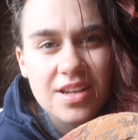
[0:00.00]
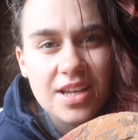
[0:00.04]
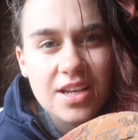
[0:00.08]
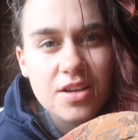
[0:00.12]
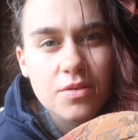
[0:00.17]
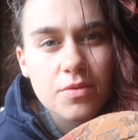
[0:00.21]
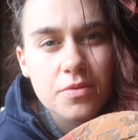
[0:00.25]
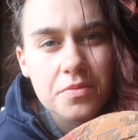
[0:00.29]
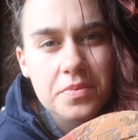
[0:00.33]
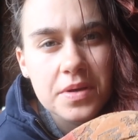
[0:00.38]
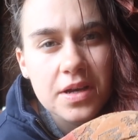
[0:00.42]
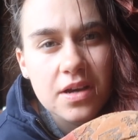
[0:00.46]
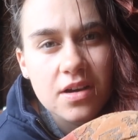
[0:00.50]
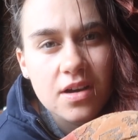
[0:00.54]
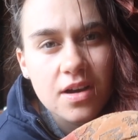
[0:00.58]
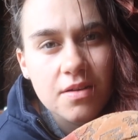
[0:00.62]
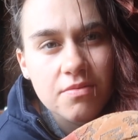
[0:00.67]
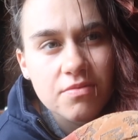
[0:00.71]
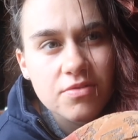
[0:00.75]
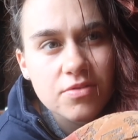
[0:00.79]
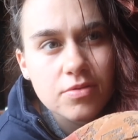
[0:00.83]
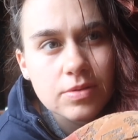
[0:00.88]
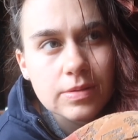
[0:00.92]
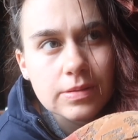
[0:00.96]
Like it would be
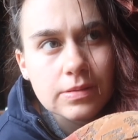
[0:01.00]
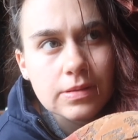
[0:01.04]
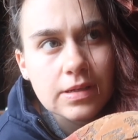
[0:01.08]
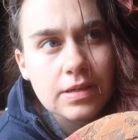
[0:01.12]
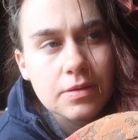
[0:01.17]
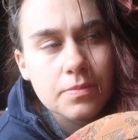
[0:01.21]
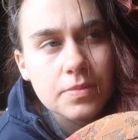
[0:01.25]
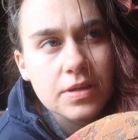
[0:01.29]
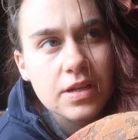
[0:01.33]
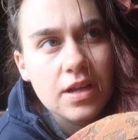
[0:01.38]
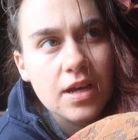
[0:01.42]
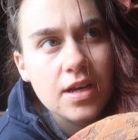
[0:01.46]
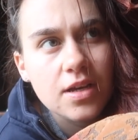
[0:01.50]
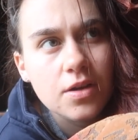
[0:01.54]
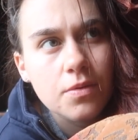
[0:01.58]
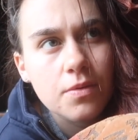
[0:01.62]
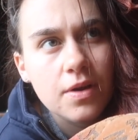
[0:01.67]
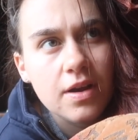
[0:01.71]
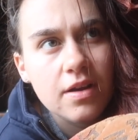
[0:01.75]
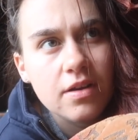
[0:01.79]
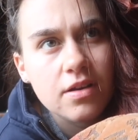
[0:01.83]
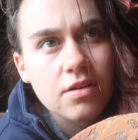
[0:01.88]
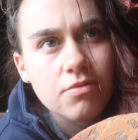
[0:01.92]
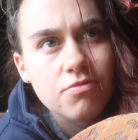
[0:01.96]
uncomfortable. It'd be like
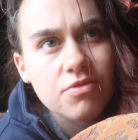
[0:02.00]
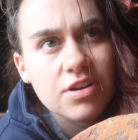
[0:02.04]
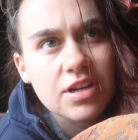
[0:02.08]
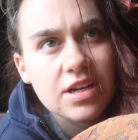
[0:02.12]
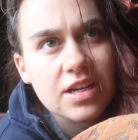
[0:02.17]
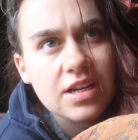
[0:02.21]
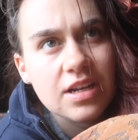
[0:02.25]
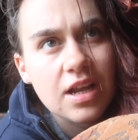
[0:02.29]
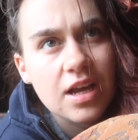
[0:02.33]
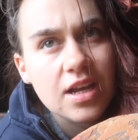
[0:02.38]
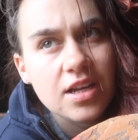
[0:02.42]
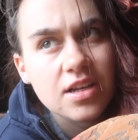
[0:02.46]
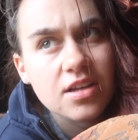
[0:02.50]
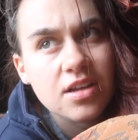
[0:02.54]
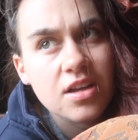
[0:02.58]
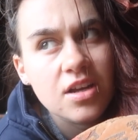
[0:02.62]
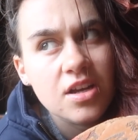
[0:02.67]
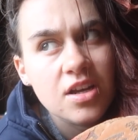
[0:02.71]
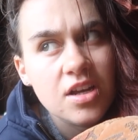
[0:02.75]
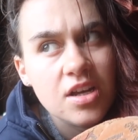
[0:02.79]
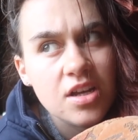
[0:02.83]
wearing a really like